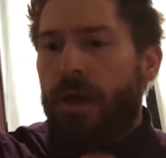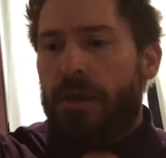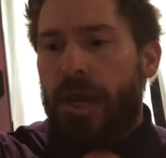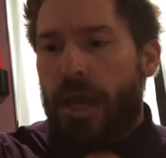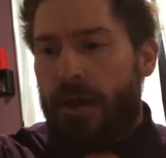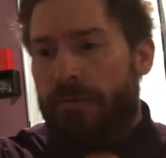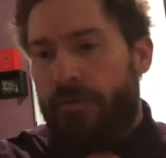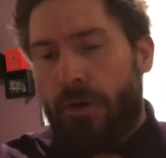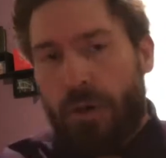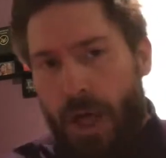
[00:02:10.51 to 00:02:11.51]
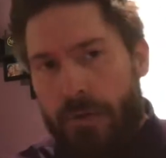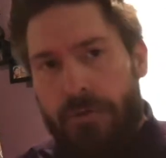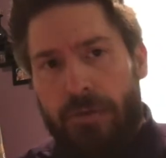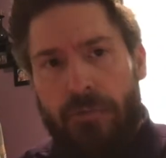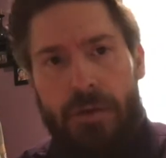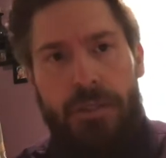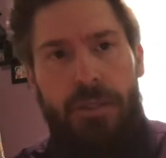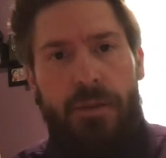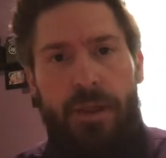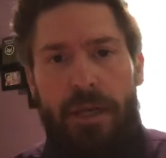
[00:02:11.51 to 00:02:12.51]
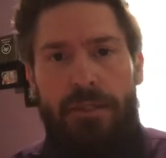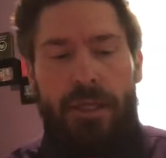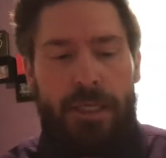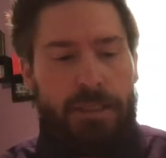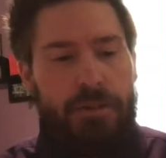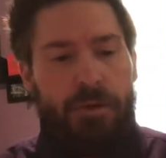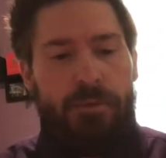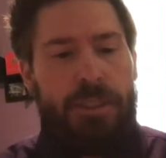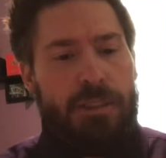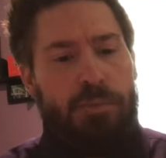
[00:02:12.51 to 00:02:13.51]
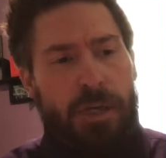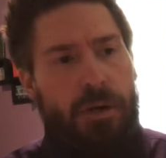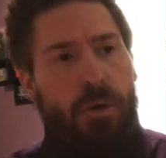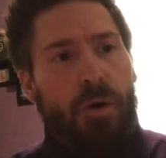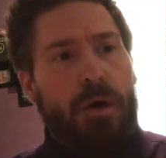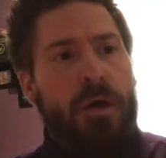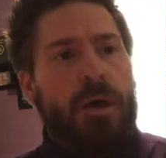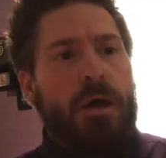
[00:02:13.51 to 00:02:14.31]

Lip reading: and they have a lot of different things on the insole, which is pretty cool.